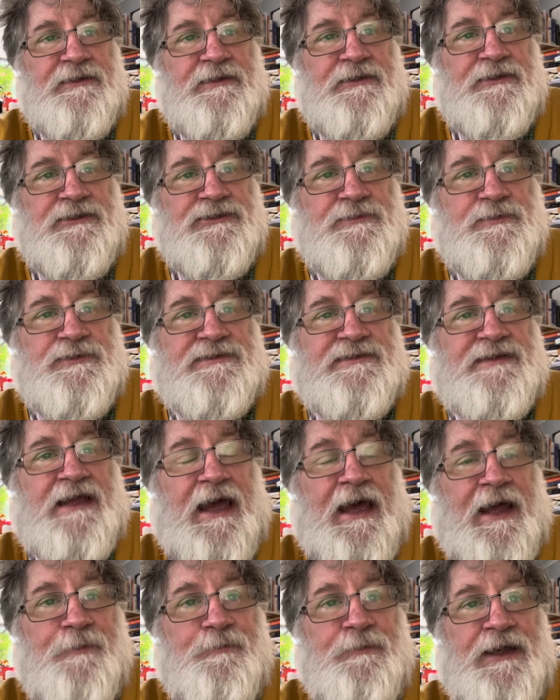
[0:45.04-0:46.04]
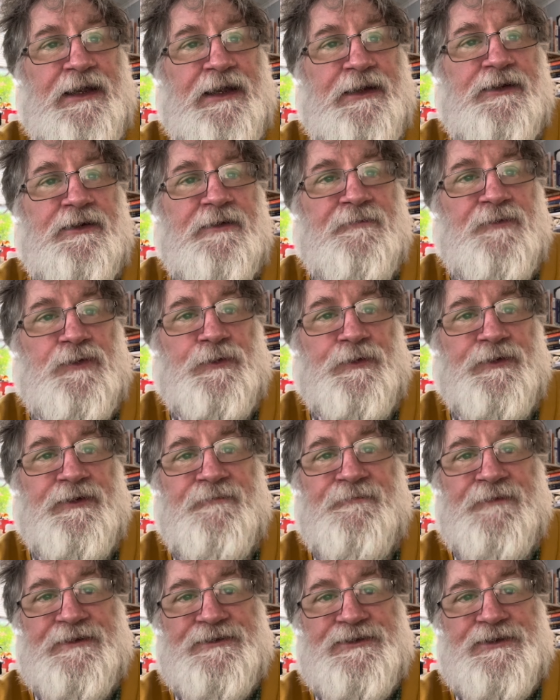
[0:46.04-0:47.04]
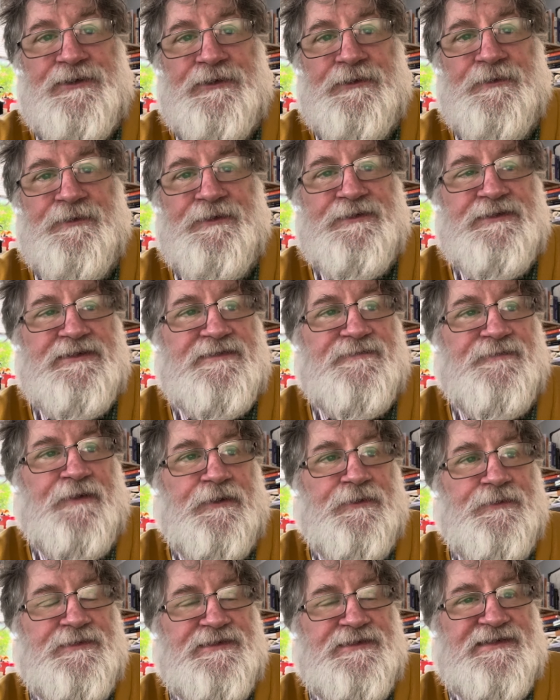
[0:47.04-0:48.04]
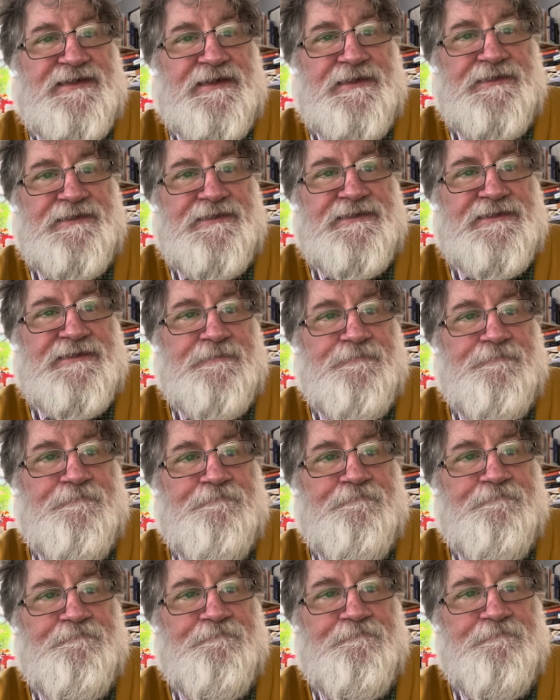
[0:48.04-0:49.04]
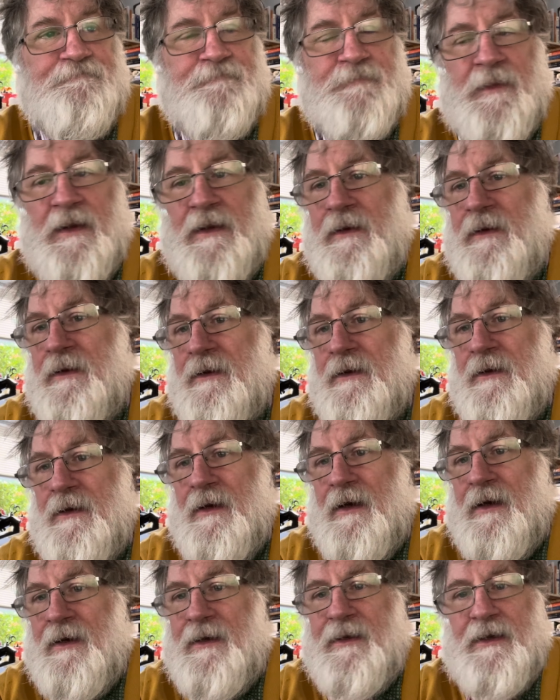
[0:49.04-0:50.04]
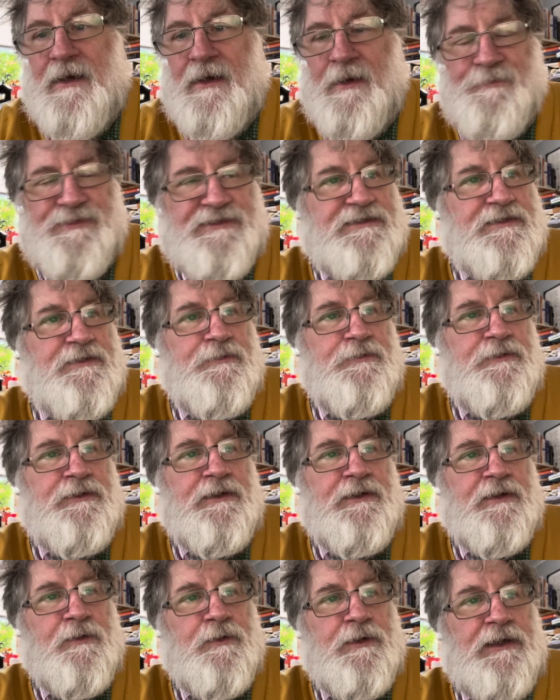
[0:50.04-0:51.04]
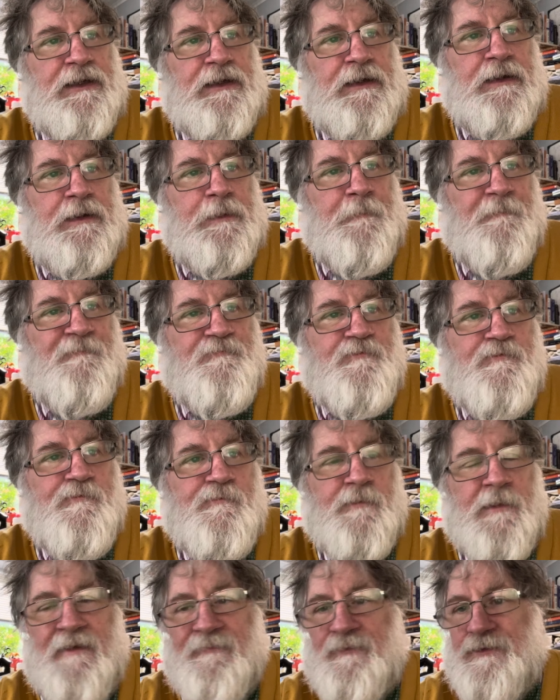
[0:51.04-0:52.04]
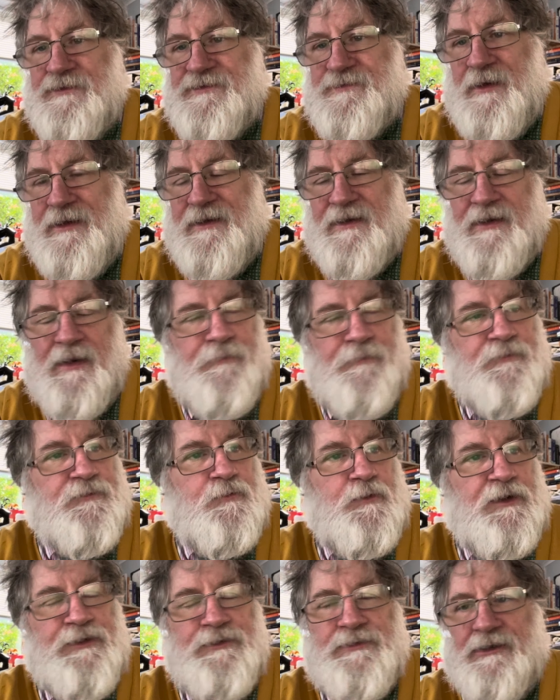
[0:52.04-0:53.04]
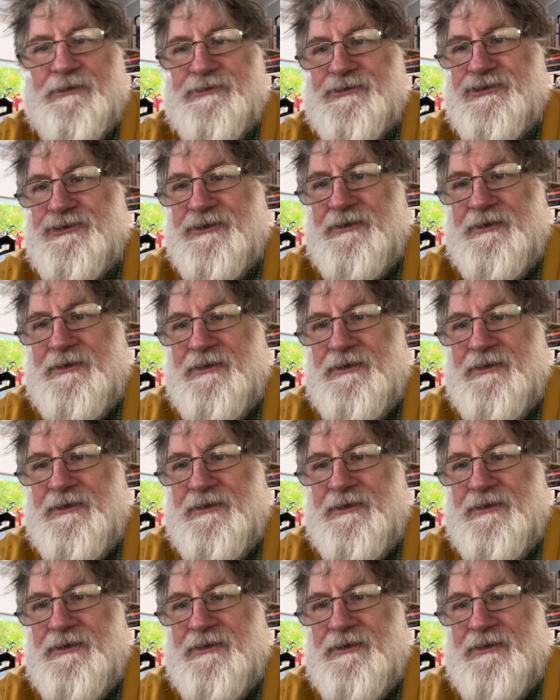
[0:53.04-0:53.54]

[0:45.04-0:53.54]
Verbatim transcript: She was the handmaiden of all the vitriol that has followed since. I absolutely agree. Of course, when it came to Windrush,